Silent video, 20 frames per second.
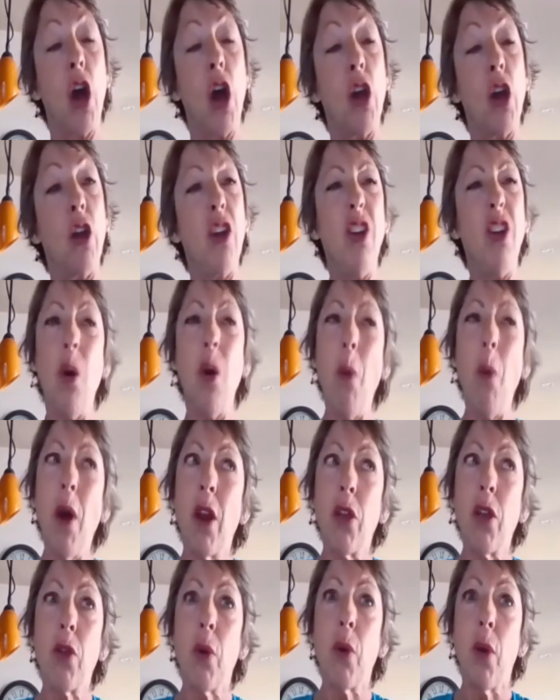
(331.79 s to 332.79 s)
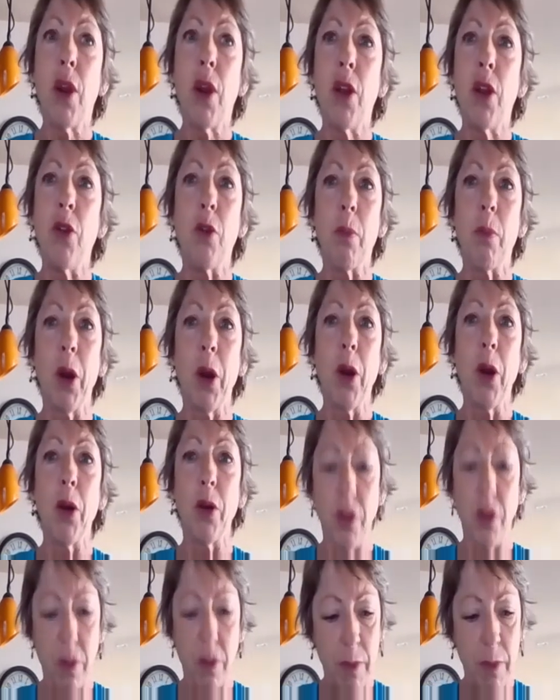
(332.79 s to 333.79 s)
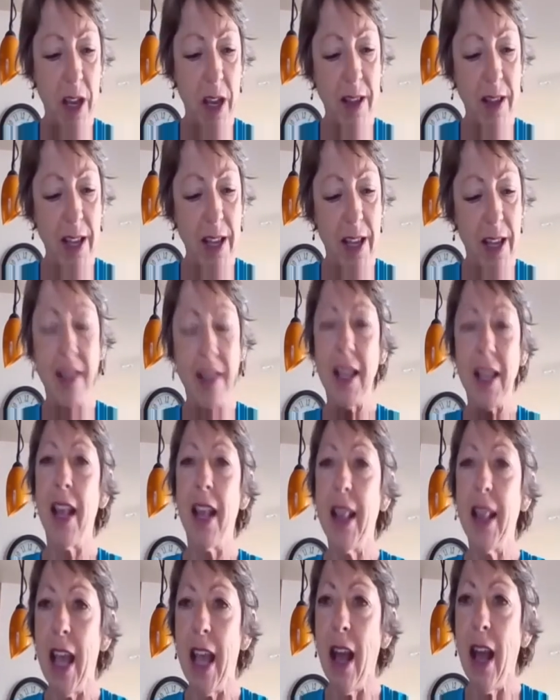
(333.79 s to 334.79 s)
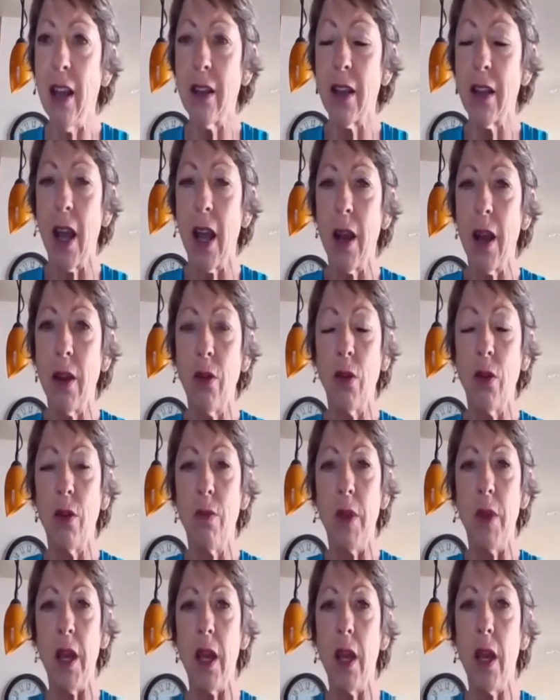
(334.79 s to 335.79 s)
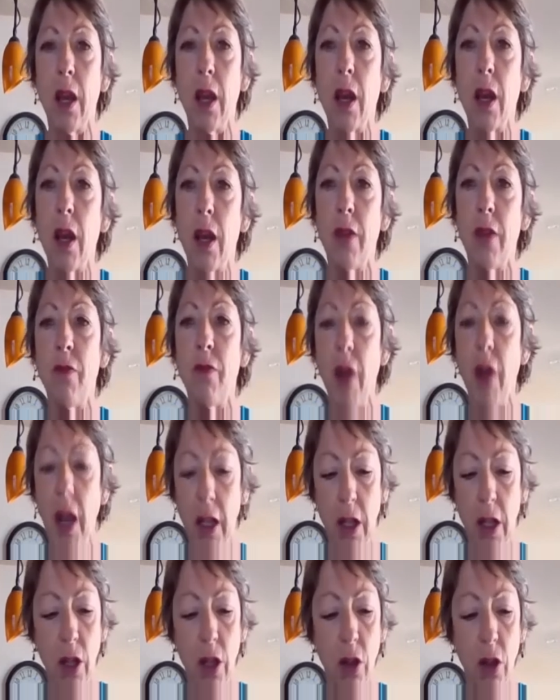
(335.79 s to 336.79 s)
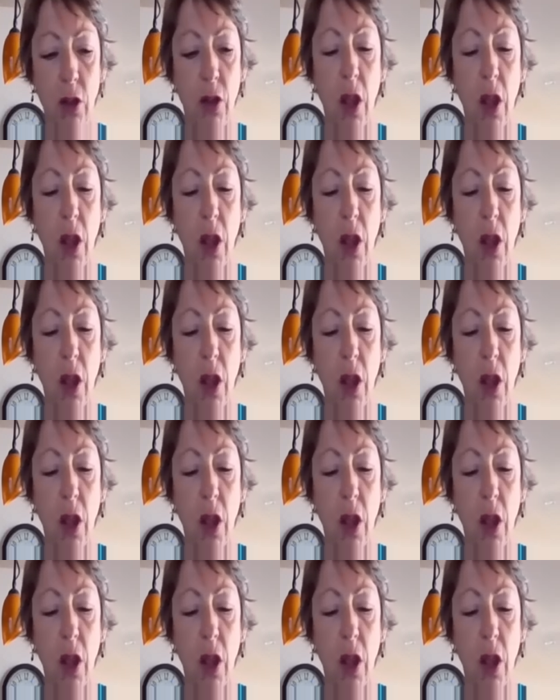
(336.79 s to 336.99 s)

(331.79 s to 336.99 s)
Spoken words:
you don't want to throw it in your purse because the inside and the outside could be infected.